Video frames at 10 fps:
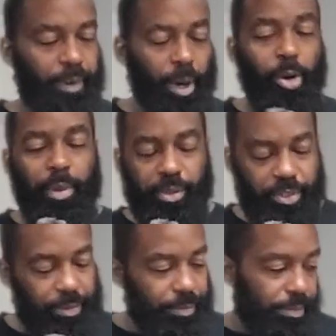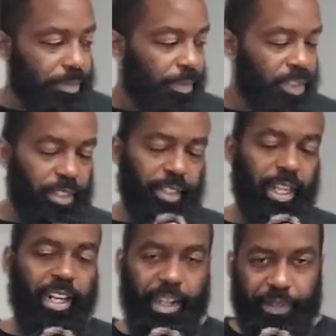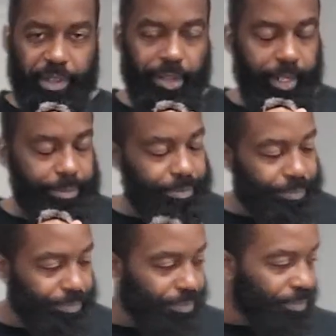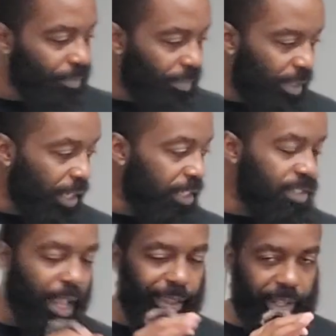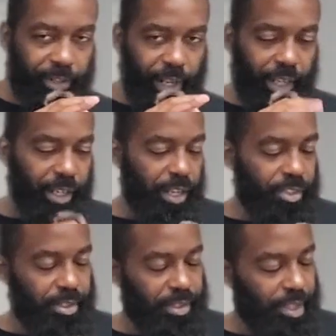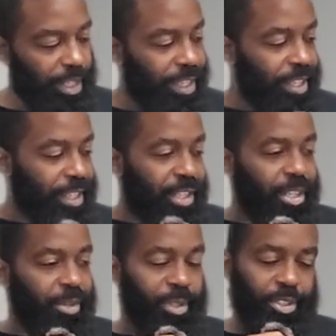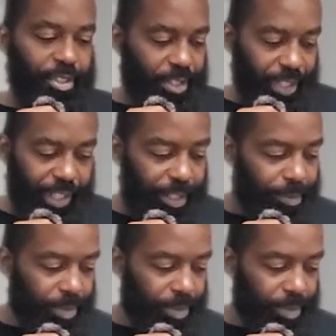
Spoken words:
Almost. Got to have internet, a solid internet connection, which Elon